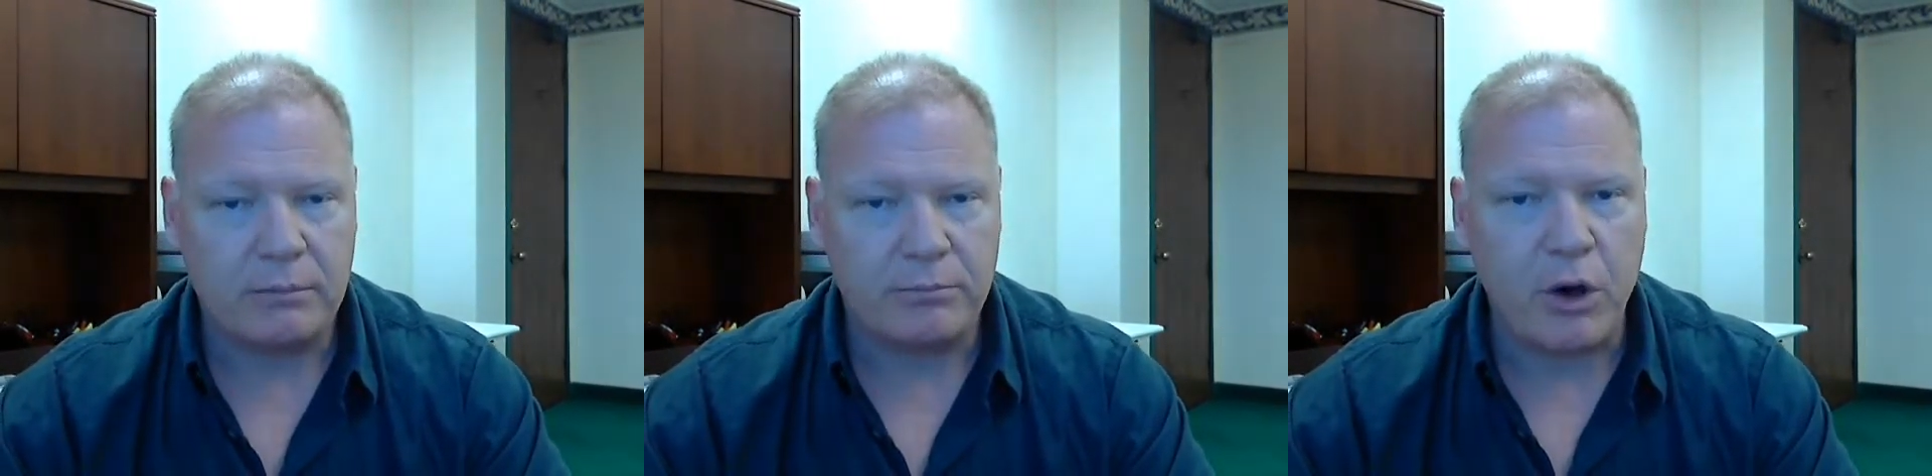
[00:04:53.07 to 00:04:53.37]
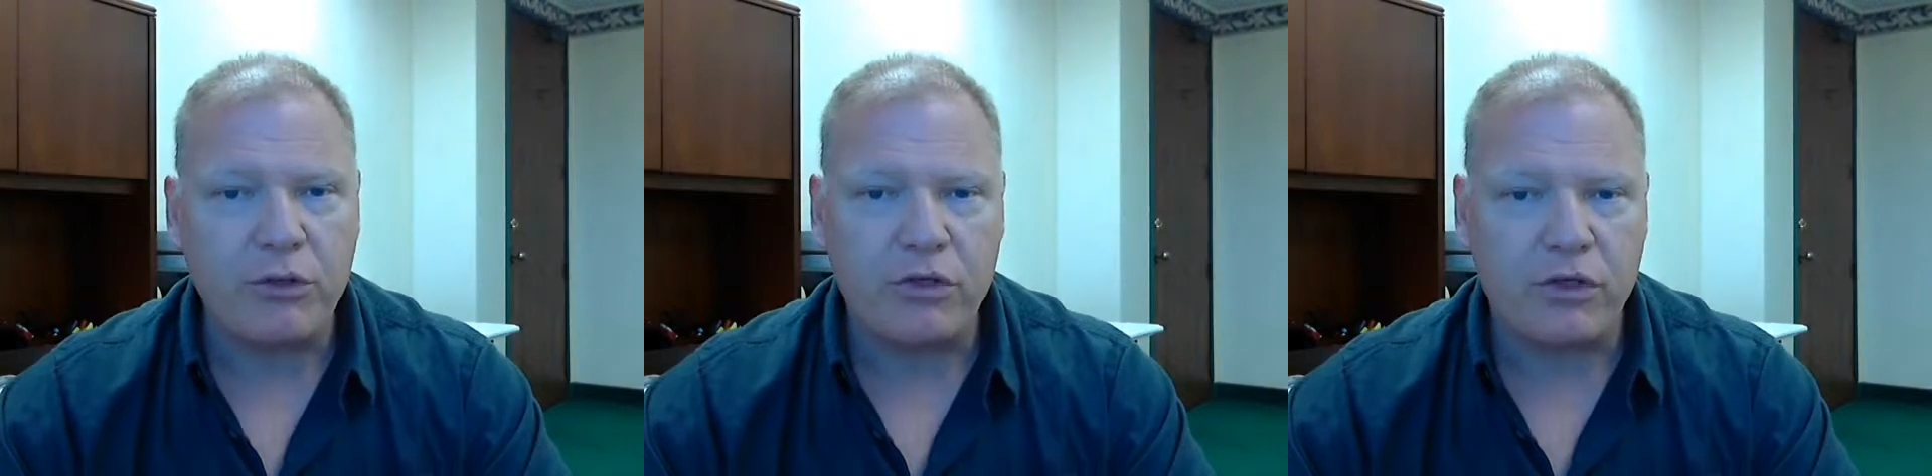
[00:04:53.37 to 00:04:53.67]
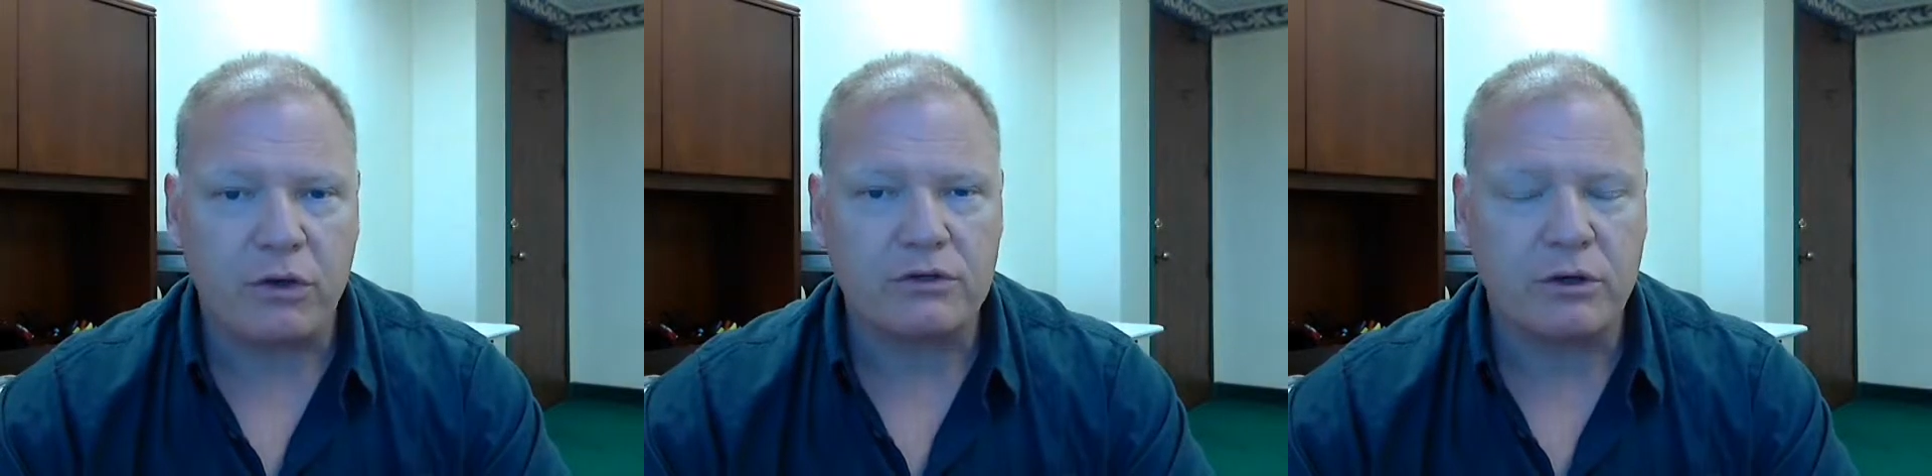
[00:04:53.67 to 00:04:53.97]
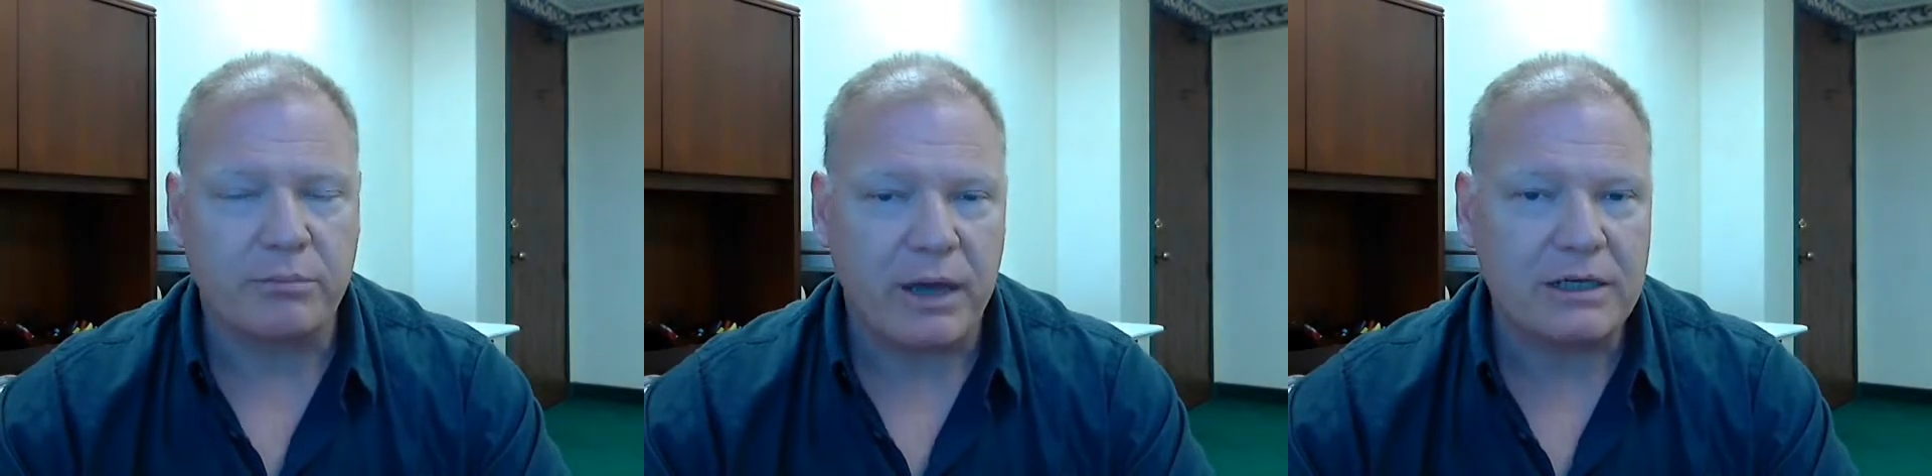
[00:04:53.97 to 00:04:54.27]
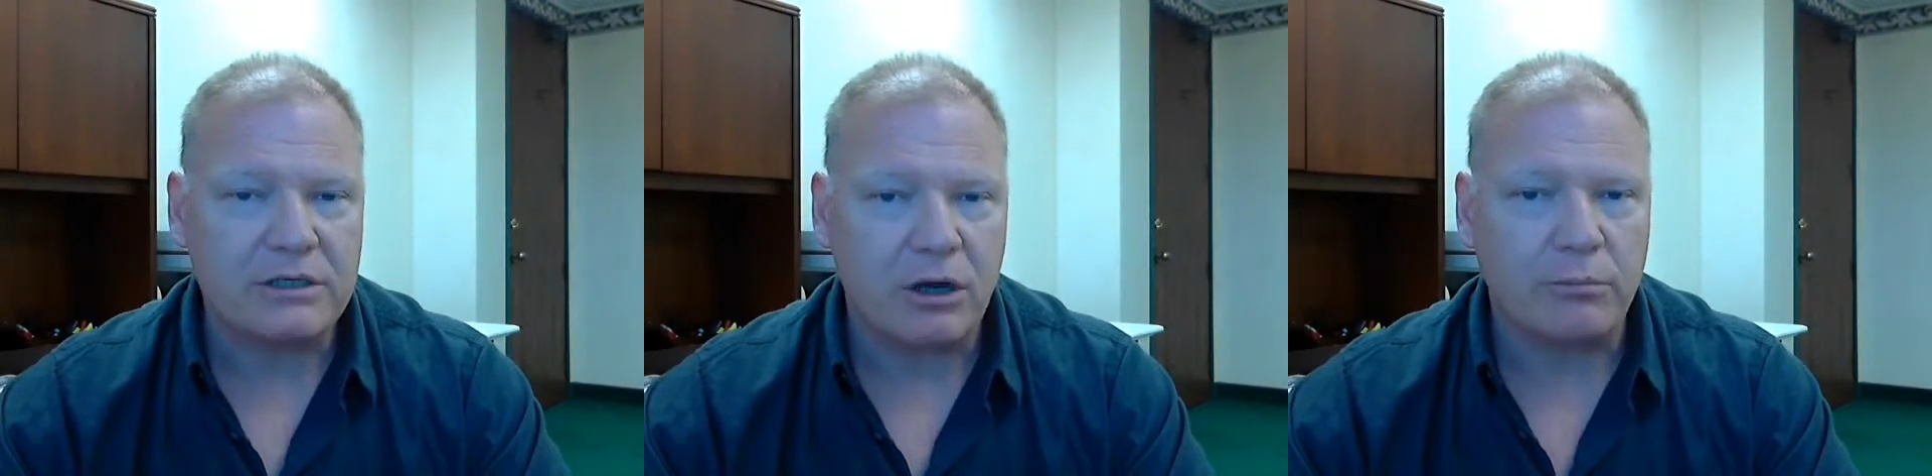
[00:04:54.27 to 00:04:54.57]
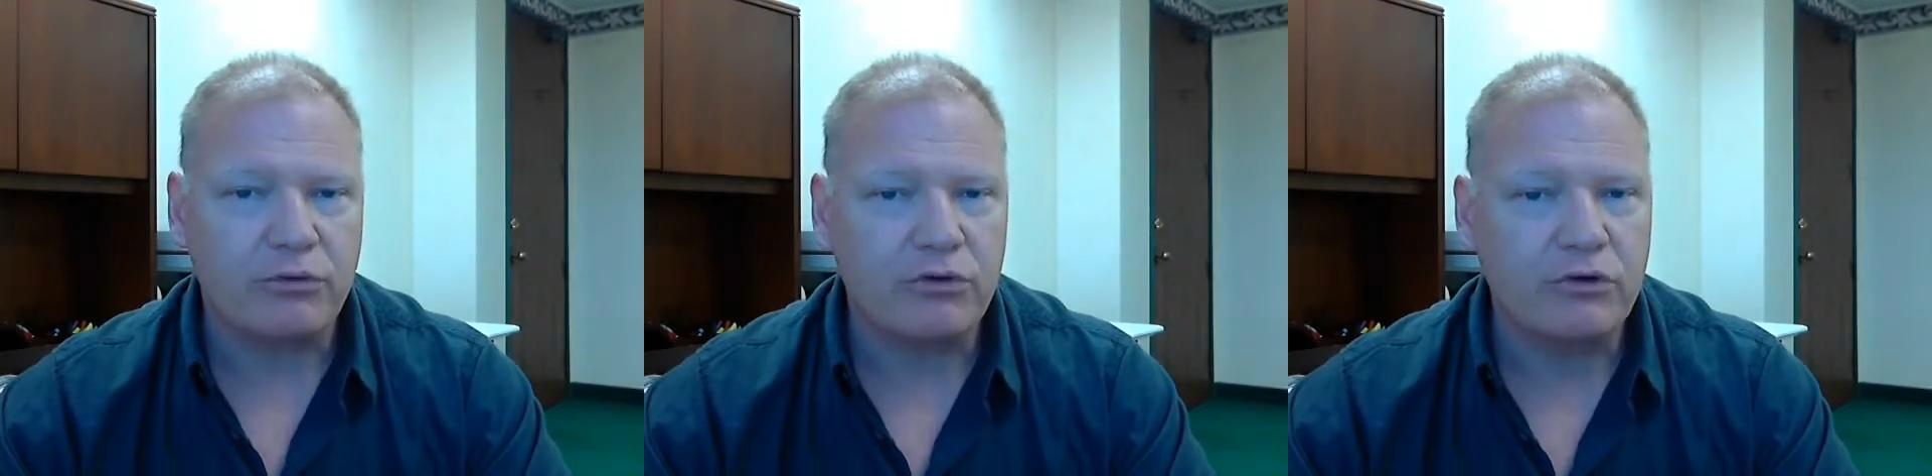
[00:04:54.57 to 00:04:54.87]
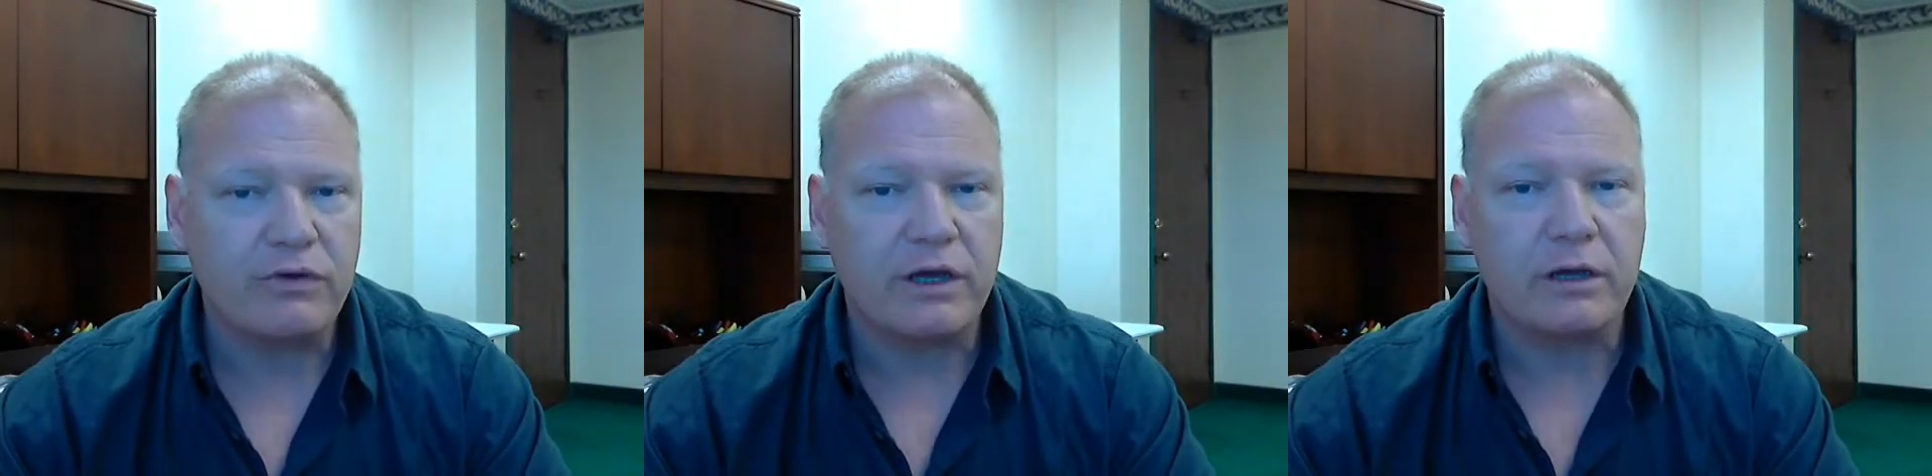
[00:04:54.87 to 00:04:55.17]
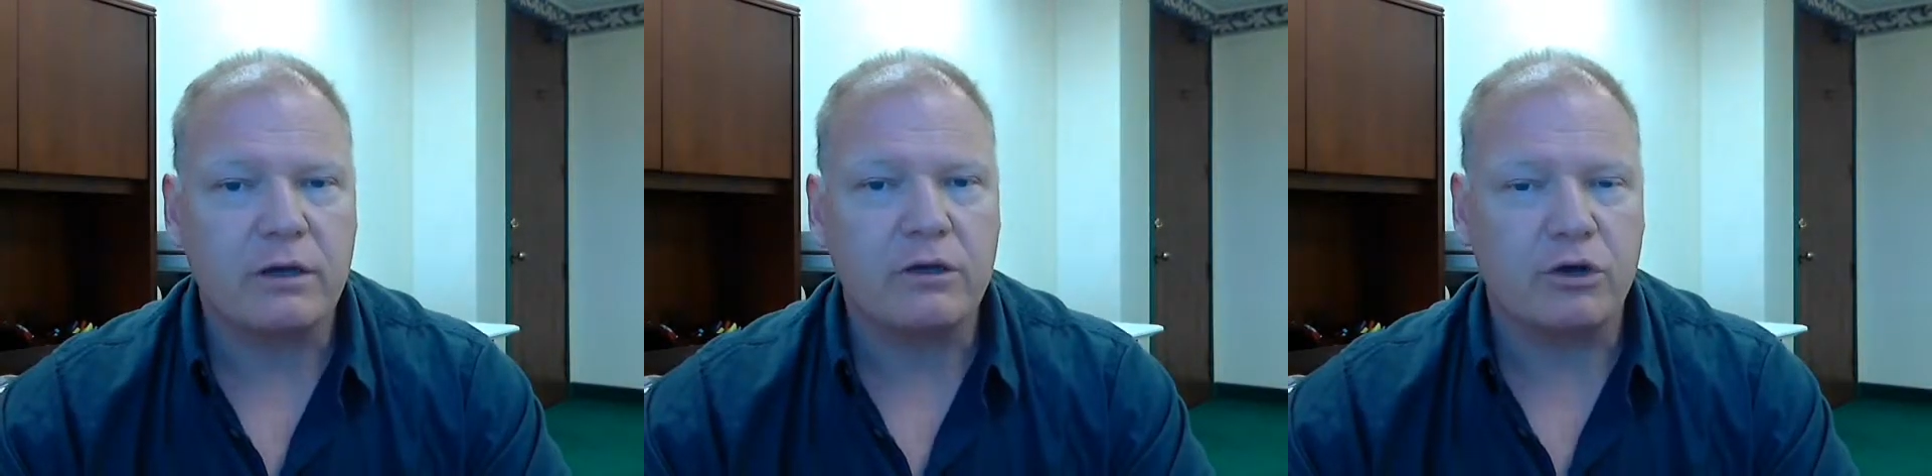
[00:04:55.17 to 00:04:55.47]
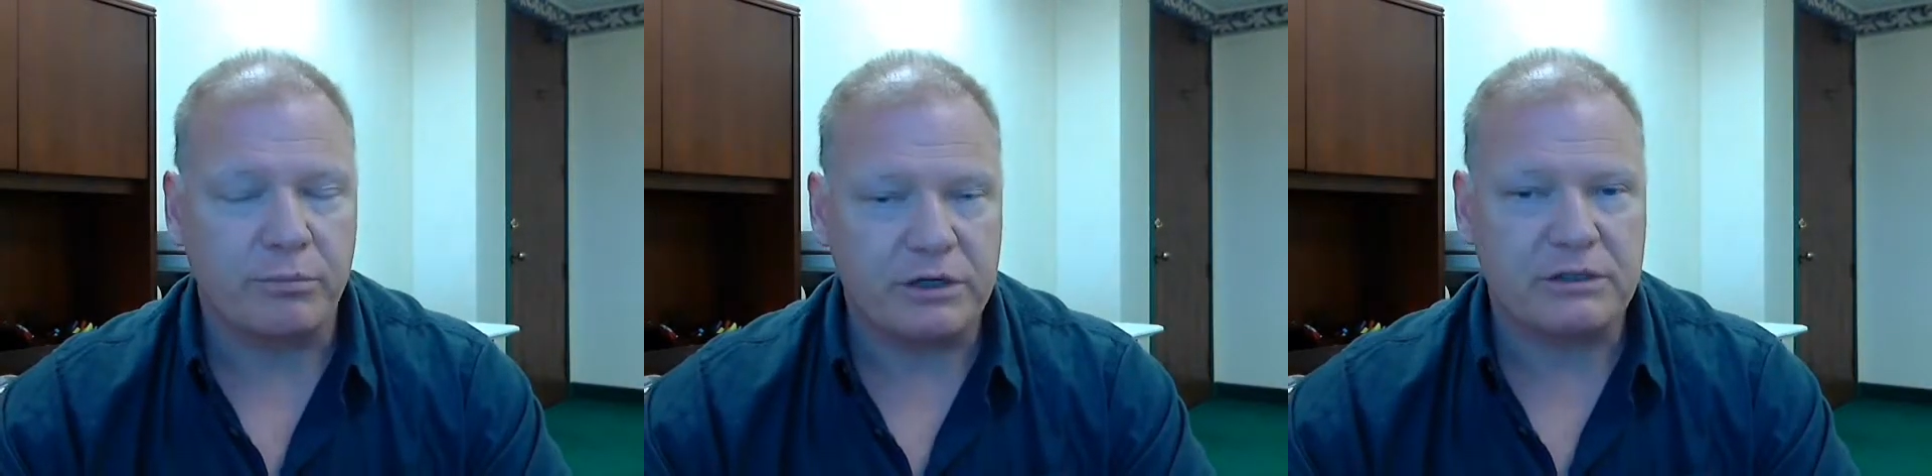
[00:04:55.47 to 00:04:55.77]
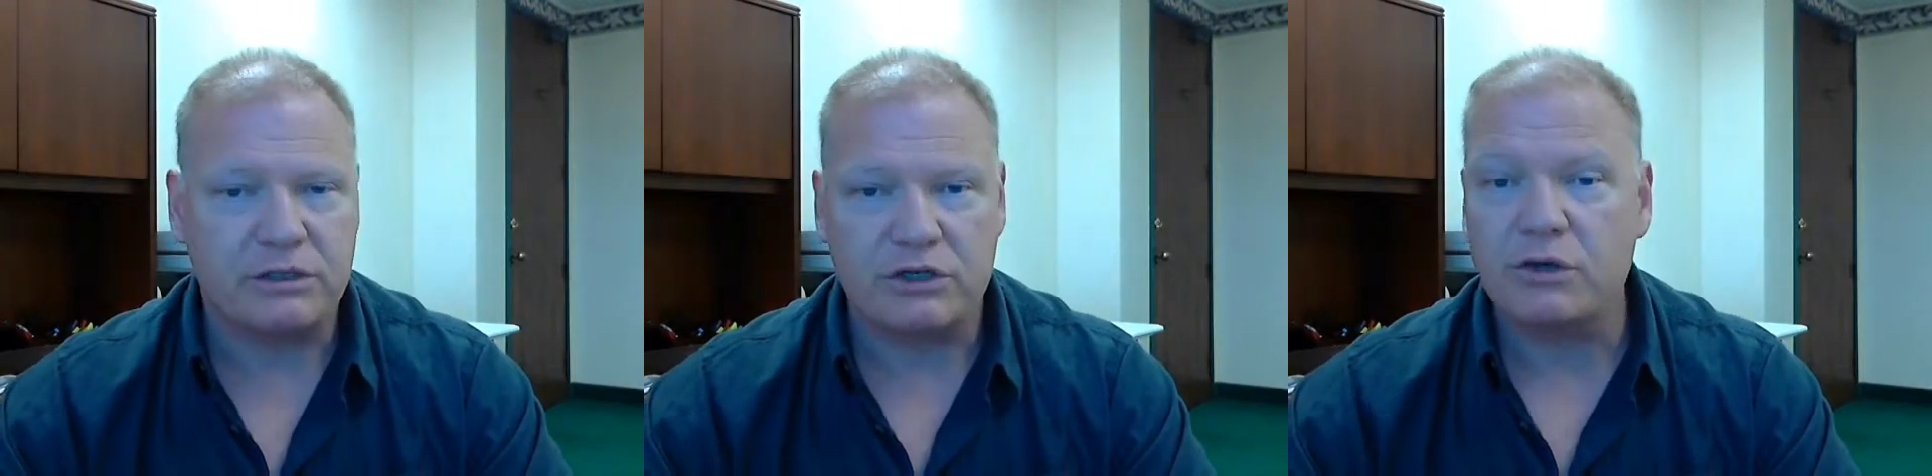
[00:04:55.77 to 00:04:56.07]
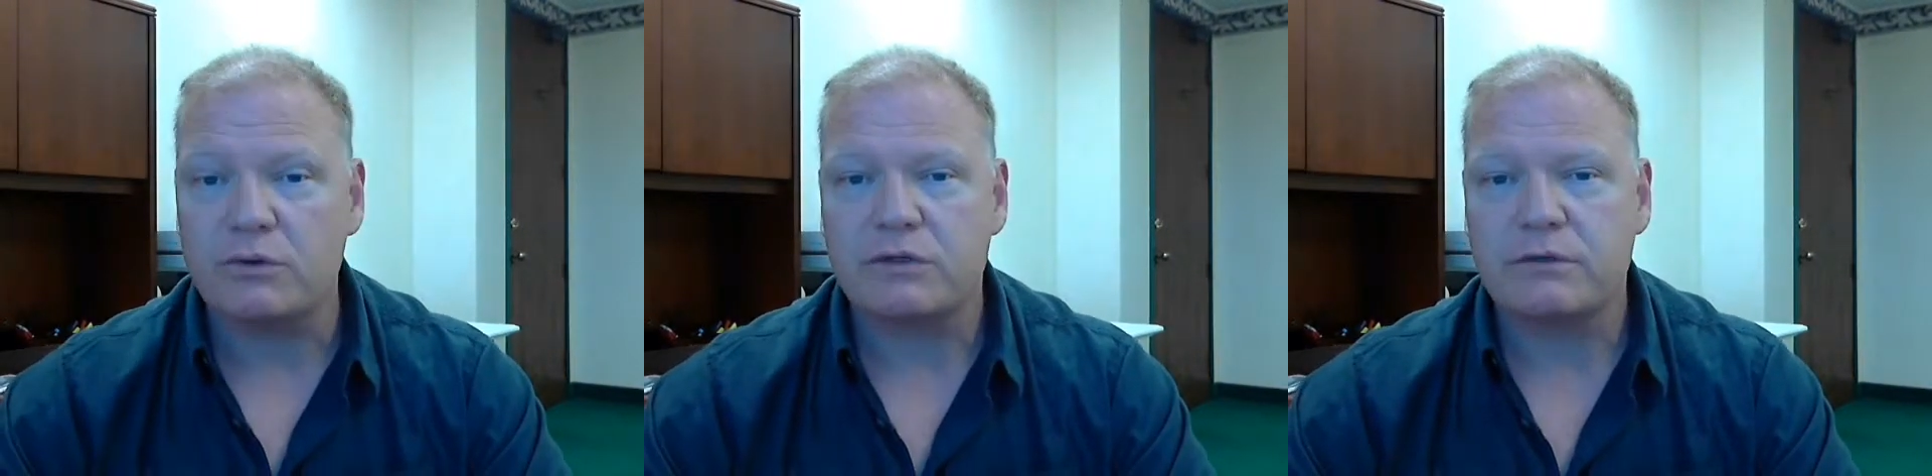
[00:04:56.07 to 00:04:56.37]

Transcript: Both of those are based on proving your business use.